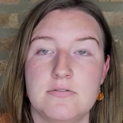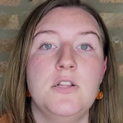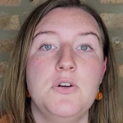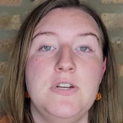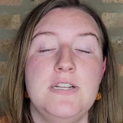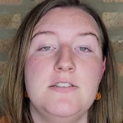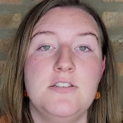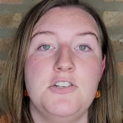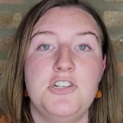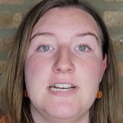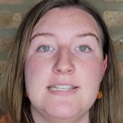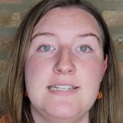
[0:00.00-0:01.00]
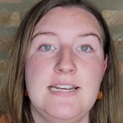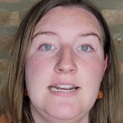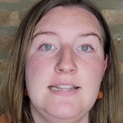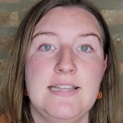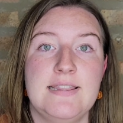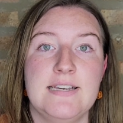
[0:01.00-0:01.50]
including
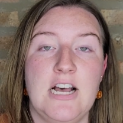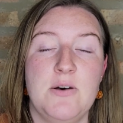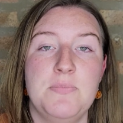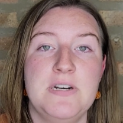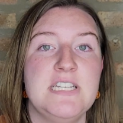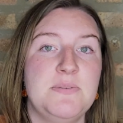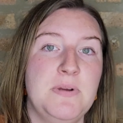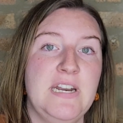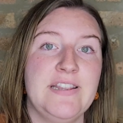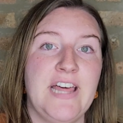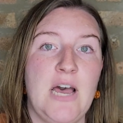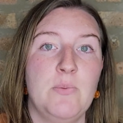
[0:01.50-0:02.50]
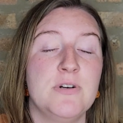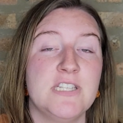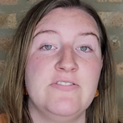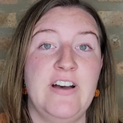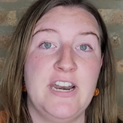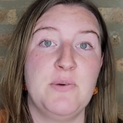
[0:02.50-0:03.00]
suggesting that the company's mini lab
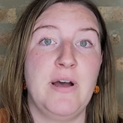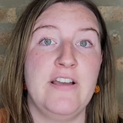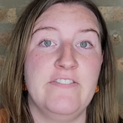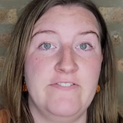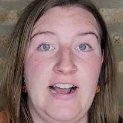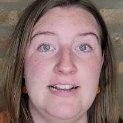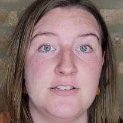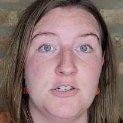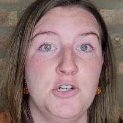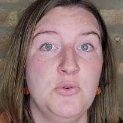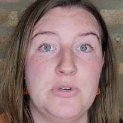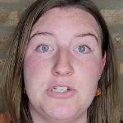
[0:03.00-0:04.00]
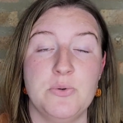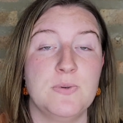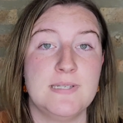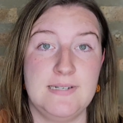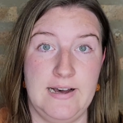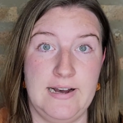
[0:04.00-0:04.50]
was vetted by Pfizer, which
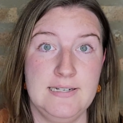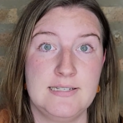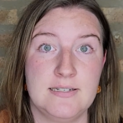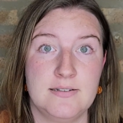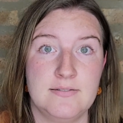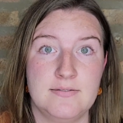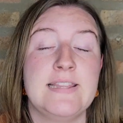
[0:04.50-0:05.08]
it was not,